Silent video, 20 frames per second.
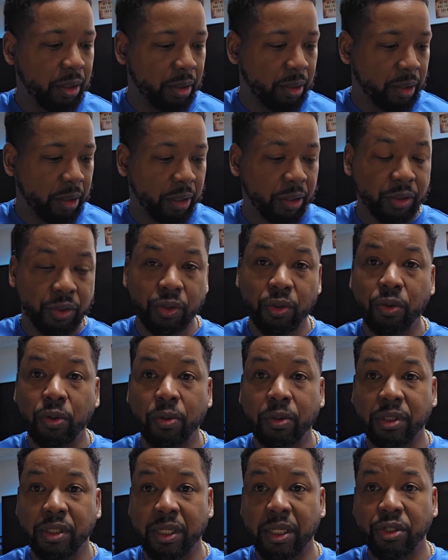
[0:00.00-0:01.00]
the other 2
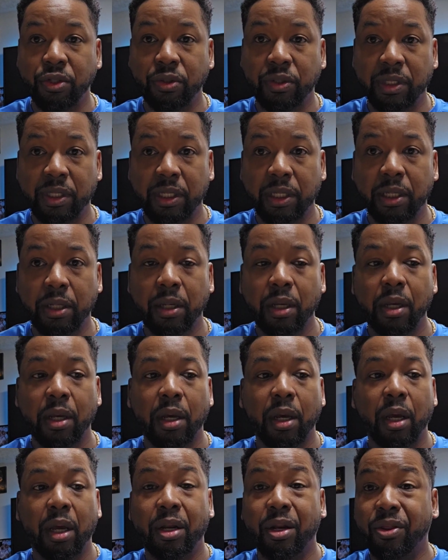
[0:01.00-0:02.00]
units that you see,
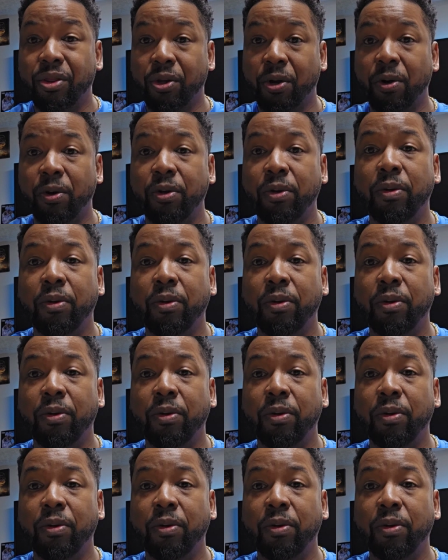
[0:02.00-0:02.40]
and the 3rd